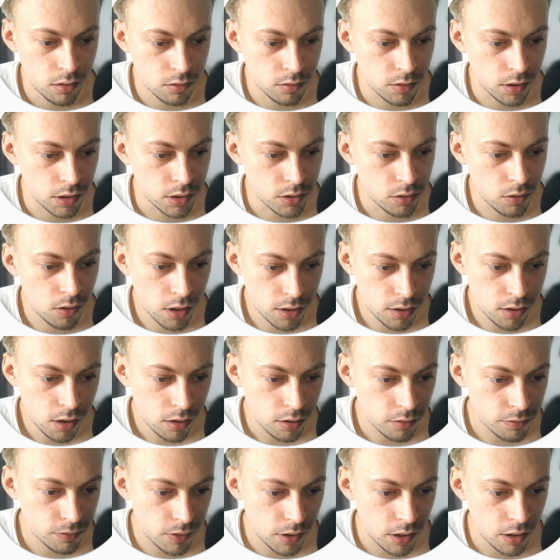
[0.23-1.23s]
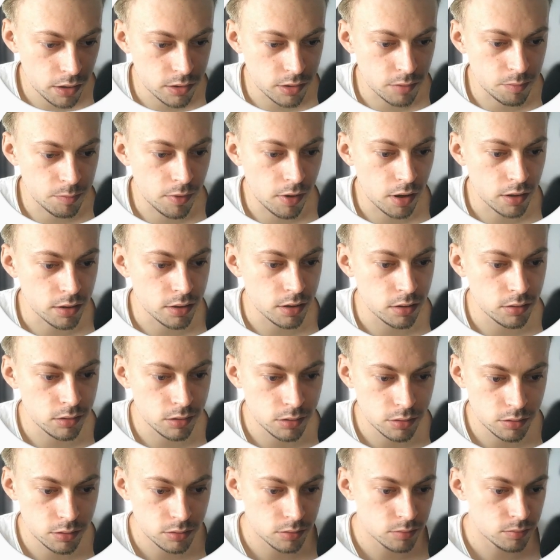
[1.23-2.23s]
Okay, so Iconify is a
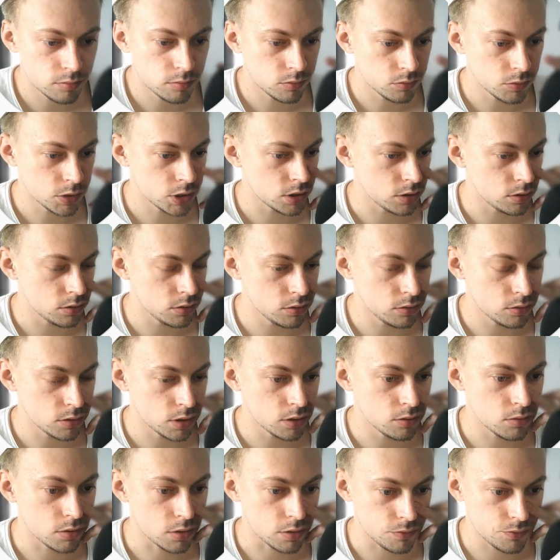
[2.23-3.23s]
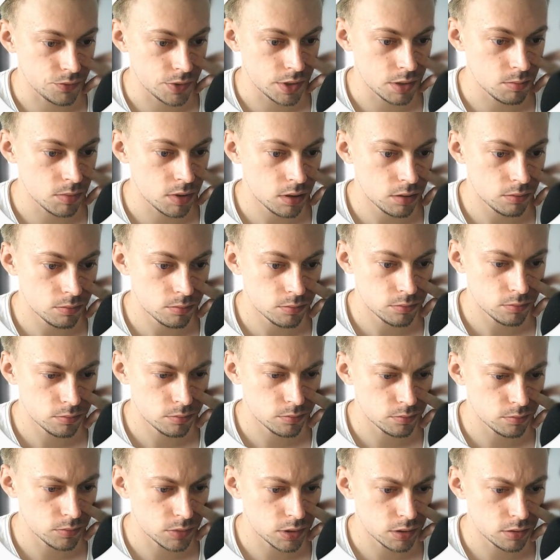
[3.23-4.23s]
plugin which you can use in Figma.
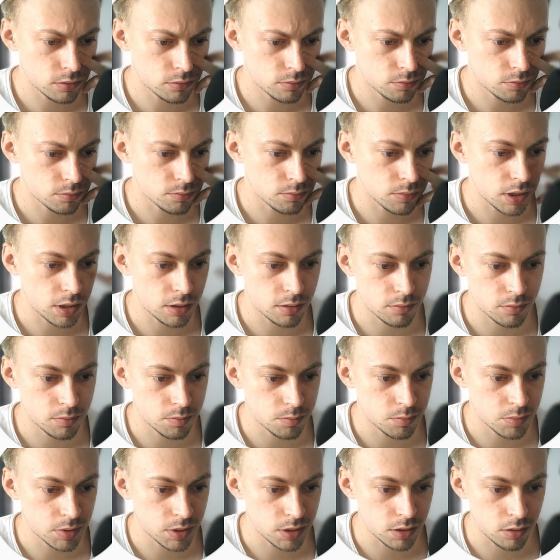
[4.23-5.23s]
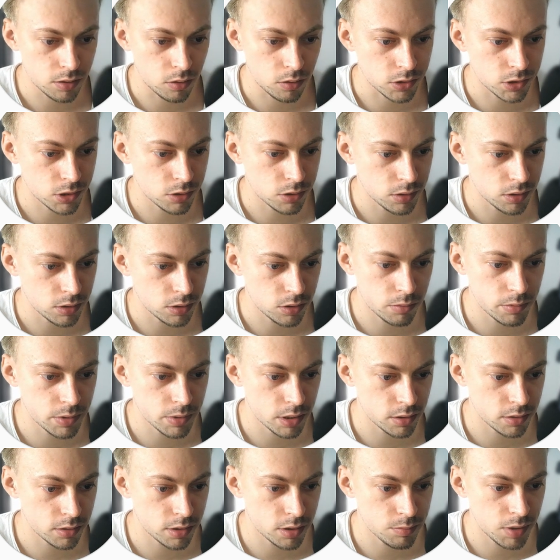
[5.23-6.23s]
It might be also in
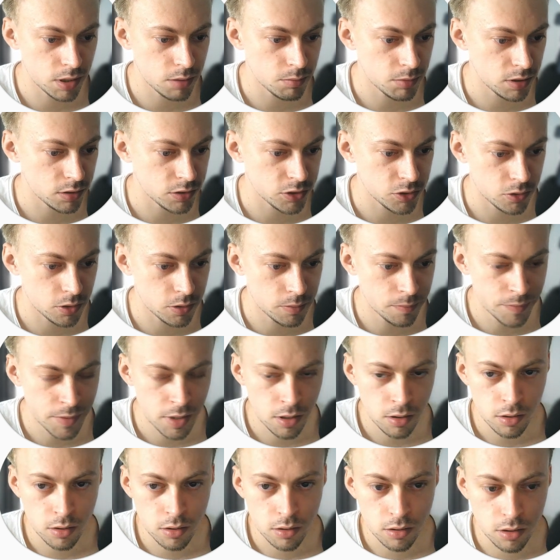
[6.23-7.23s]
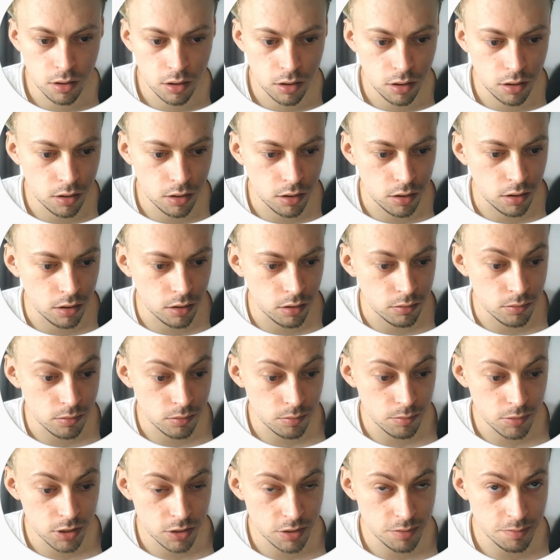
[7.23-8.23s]
Adobe XD, but I'm not sure.
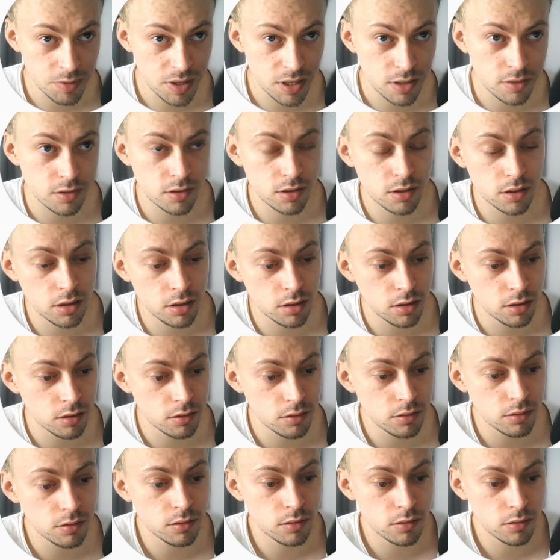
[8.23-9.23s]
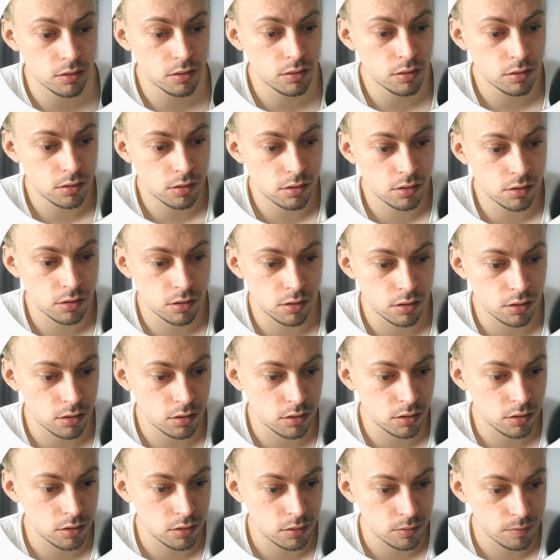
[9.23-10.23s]
It's basically
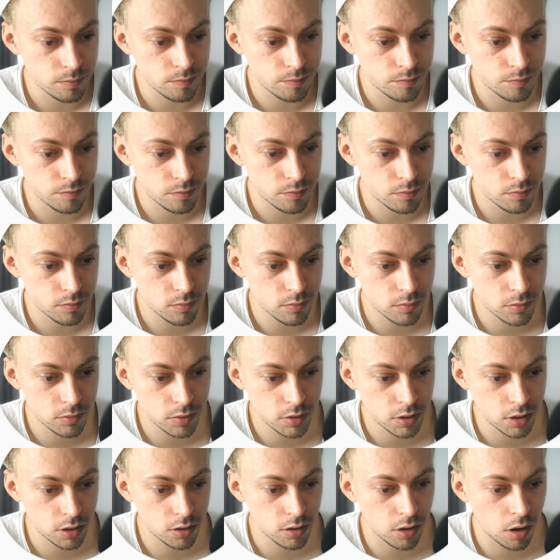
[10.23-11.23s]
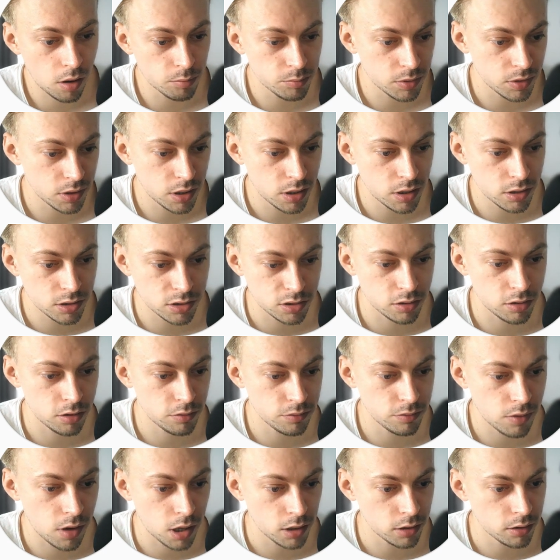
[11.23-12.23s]
a compilation
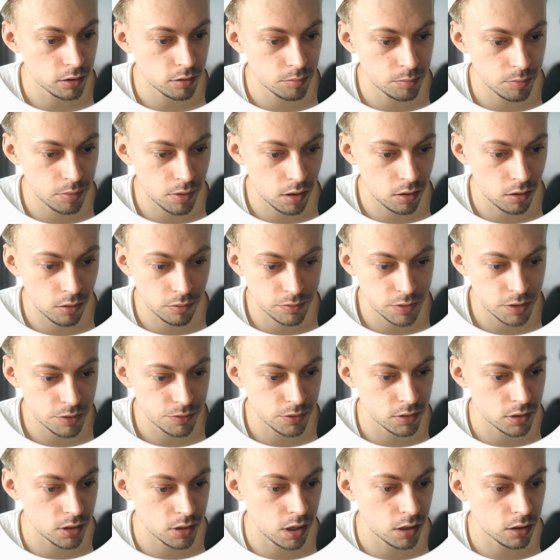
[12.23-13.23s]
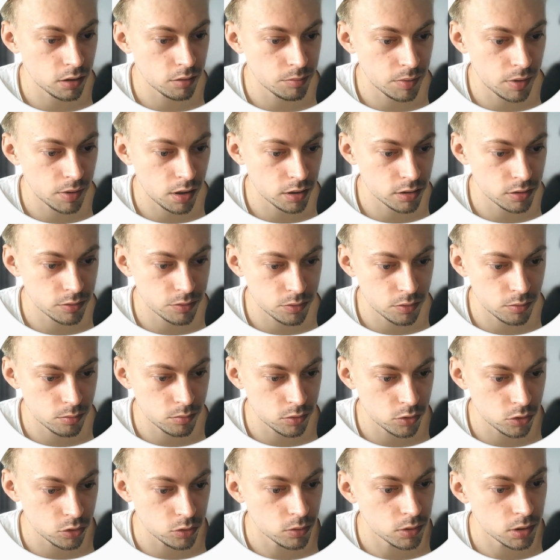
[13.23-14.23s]
of different icon packs
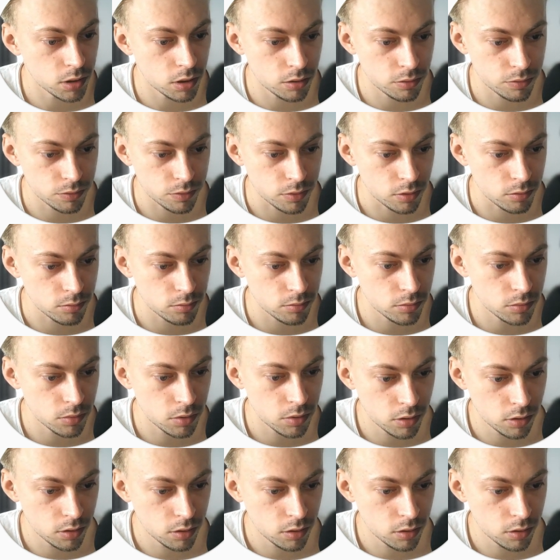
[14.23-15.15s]
from Google, from